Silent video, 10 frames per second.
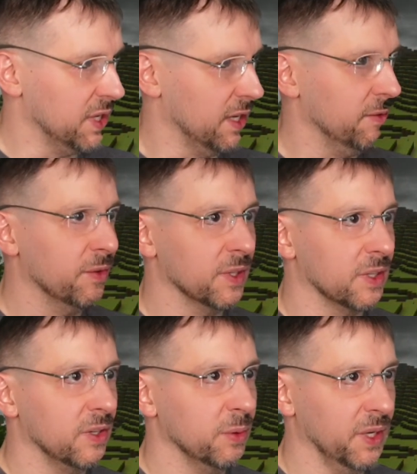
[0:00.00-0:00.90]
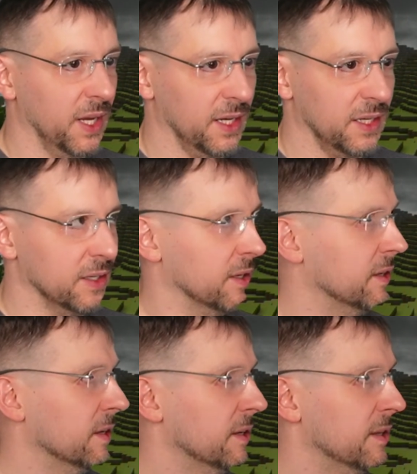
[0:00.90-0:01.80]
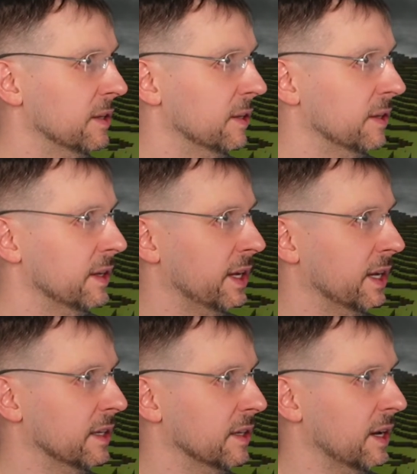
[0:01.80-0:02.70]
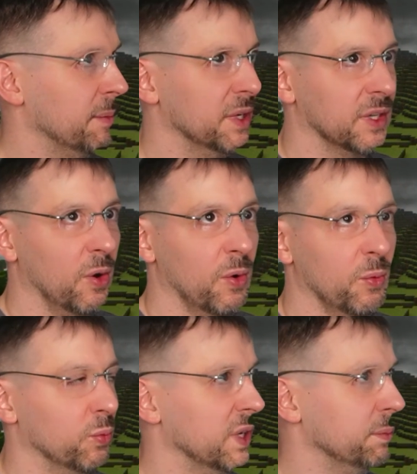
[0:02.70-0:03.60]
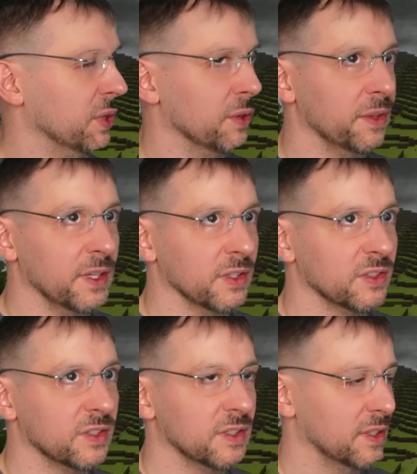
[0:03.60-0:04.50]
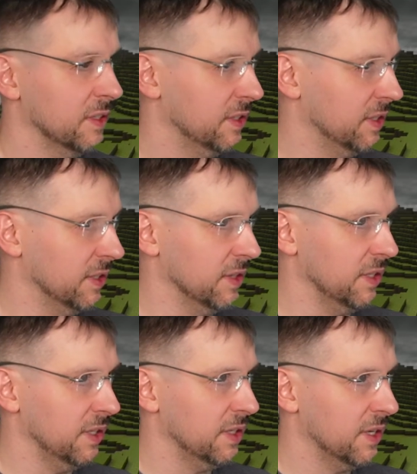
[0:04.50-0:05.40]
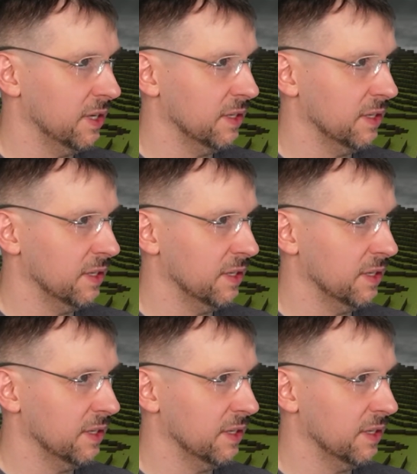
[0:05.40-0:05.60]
me for the Q&A here, and I'm gonna go rebuild this in the